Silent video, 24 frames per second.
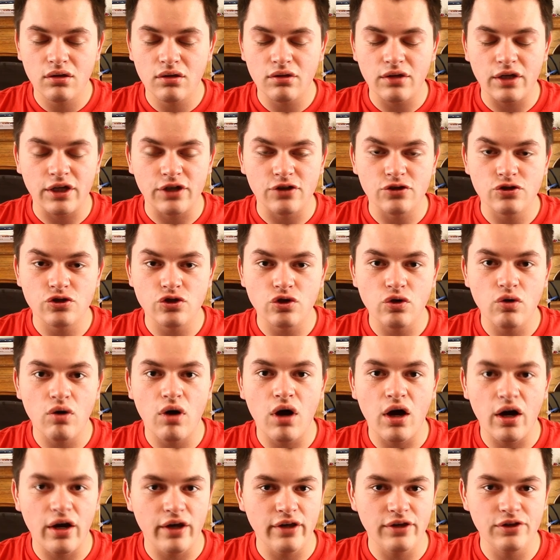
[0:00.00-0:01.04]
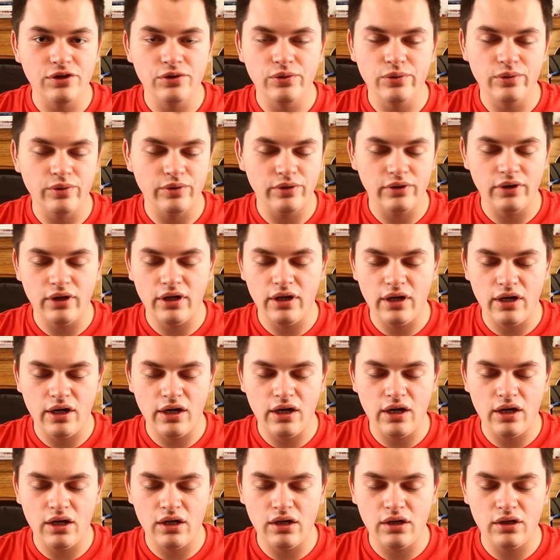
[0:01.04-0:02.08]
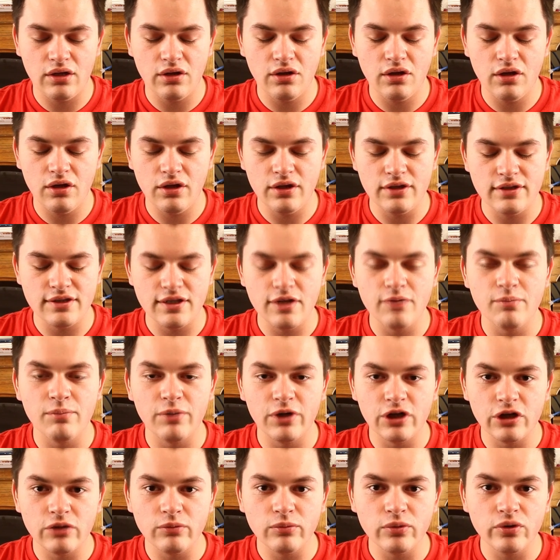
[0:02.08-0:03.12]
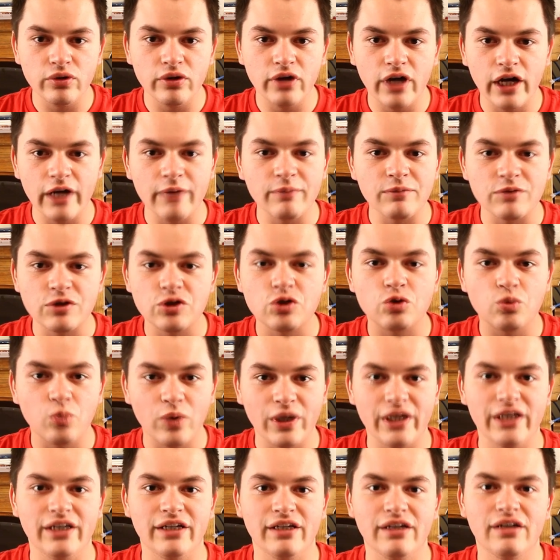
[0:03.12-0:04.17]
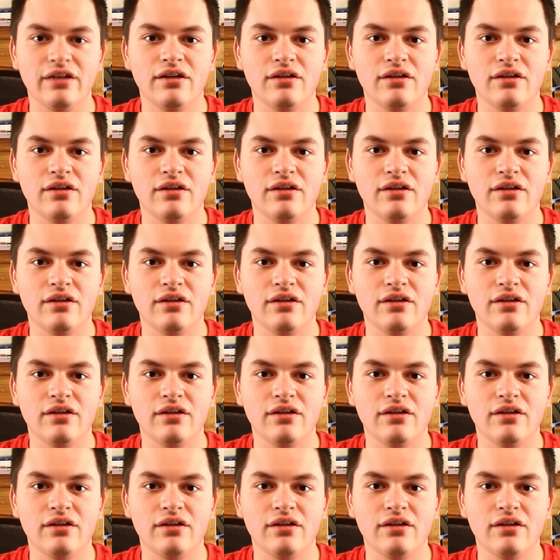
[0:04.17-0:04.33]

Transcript: they are so hot. It's unbearable. I'm sweating.